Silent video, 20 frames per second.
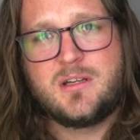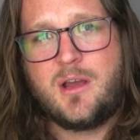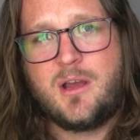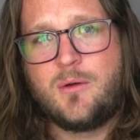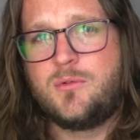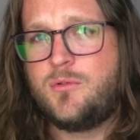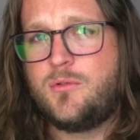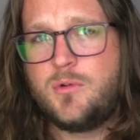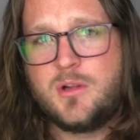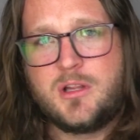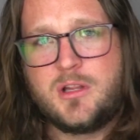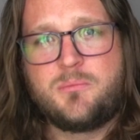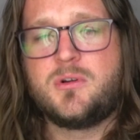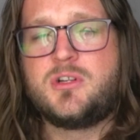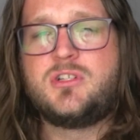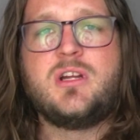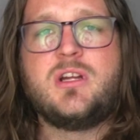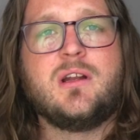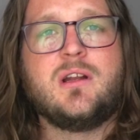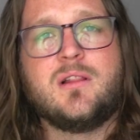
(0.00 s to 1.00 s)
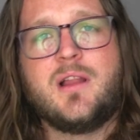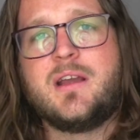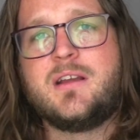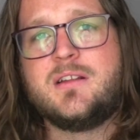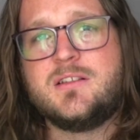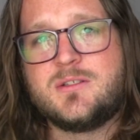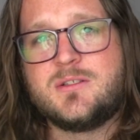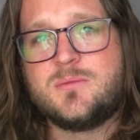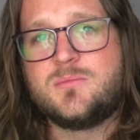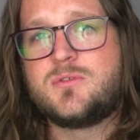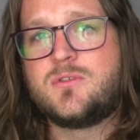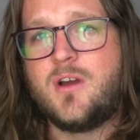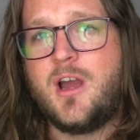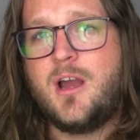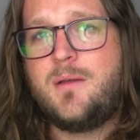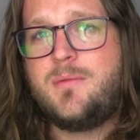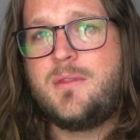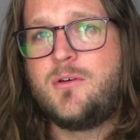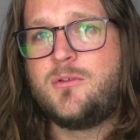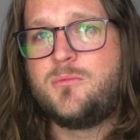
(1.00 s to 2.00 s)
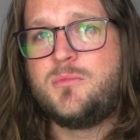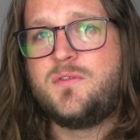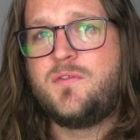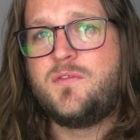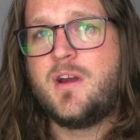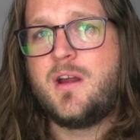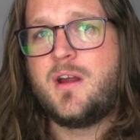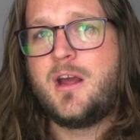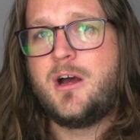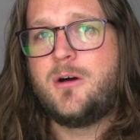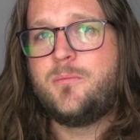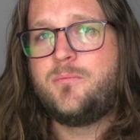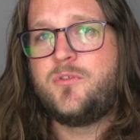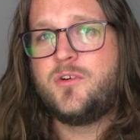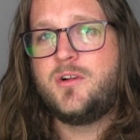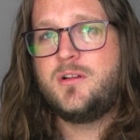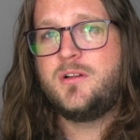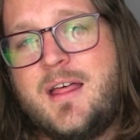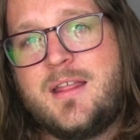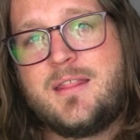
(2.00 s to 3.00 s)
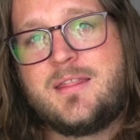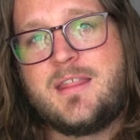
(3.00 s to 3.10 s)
I would really appreciate a like and subscribe. That would be very helpful.